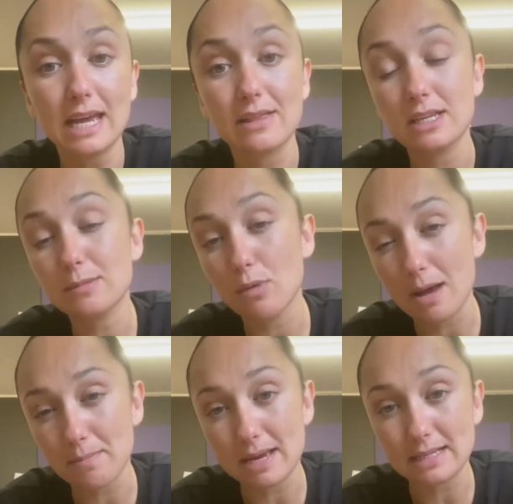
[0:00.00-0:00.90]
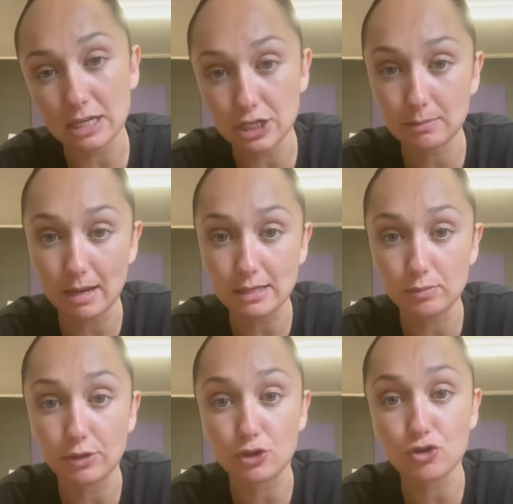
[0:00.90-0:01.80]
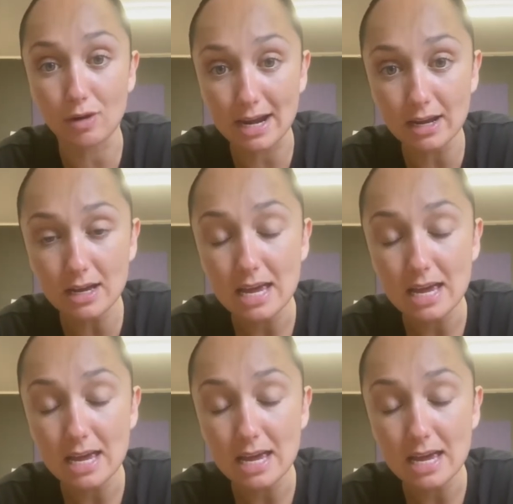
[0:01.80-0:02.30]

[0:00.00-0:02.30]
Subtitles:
And this might be touching base with a trainer